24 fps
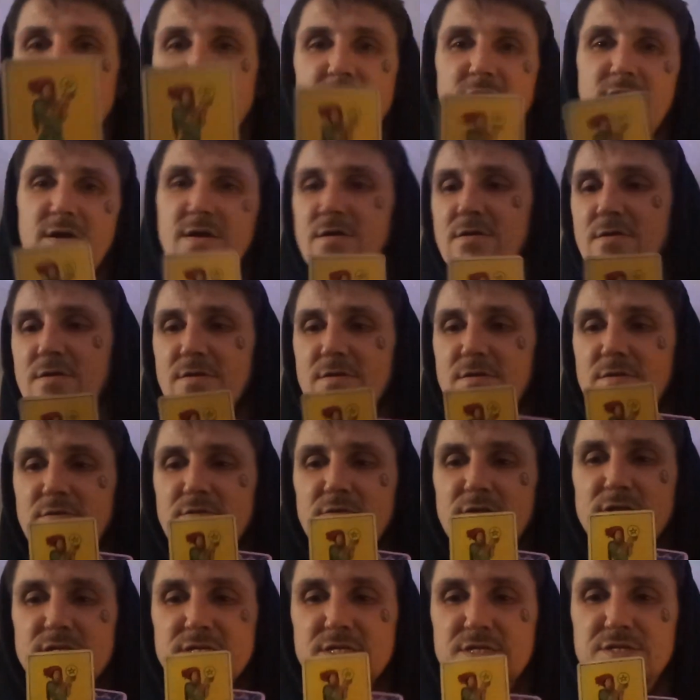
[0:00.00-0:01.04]
here,
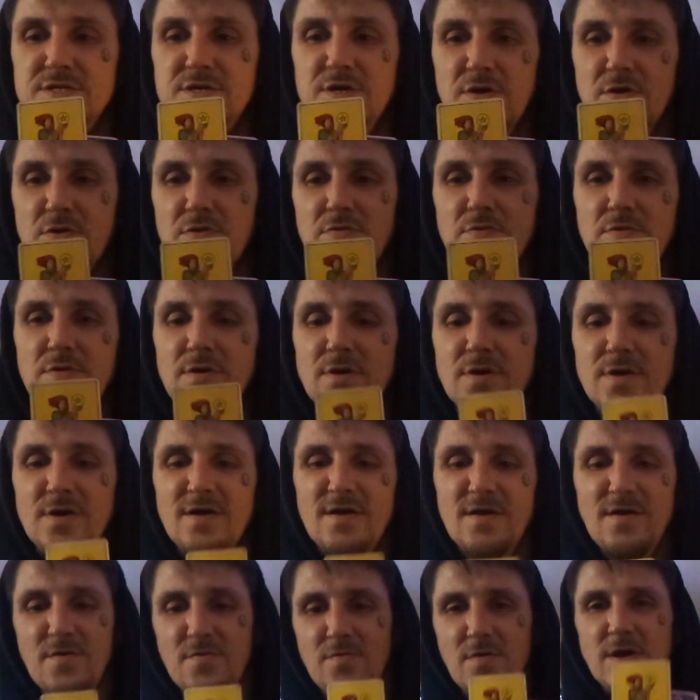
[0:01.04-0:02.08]
this is you,
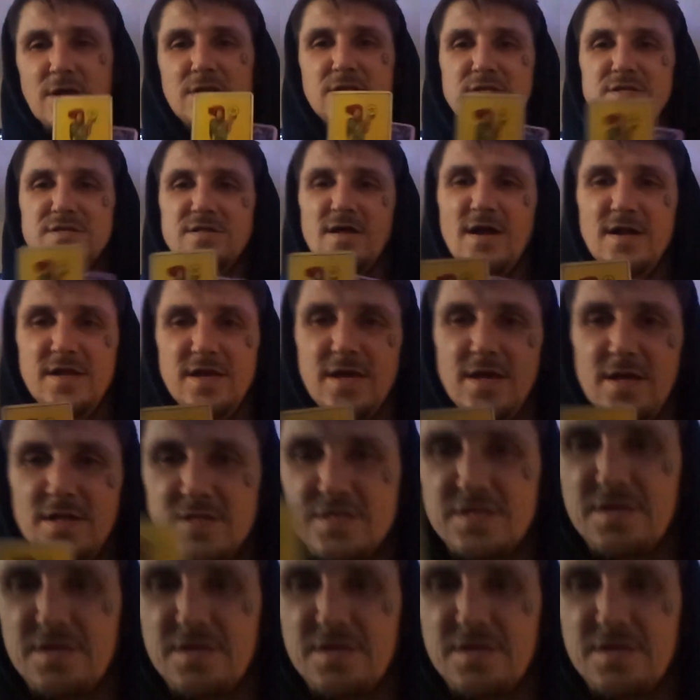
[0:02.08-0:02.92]
right? Studying